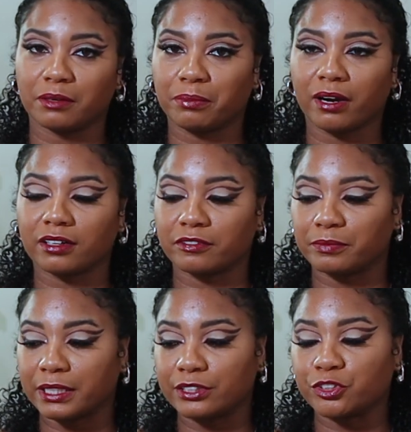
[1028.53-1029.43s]
a part of
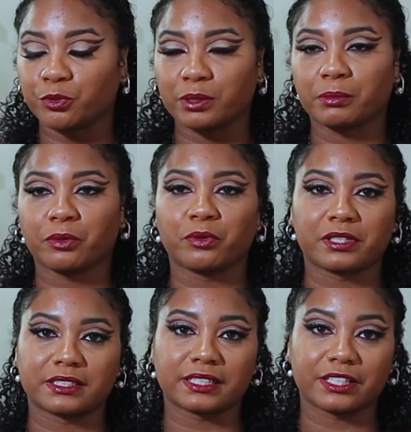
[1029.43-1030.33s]
me doing my
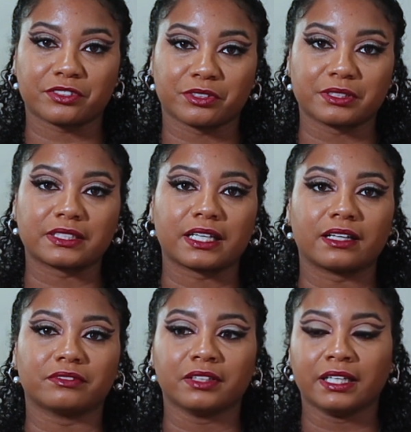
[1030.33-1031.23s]
organizational
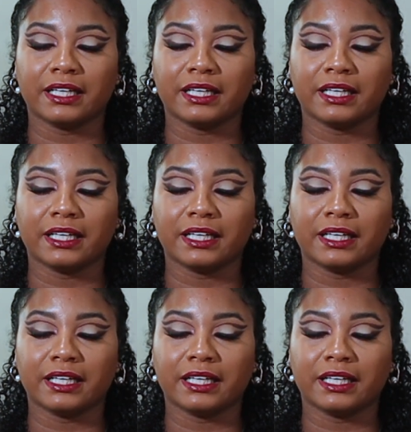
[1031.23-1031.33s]
stuff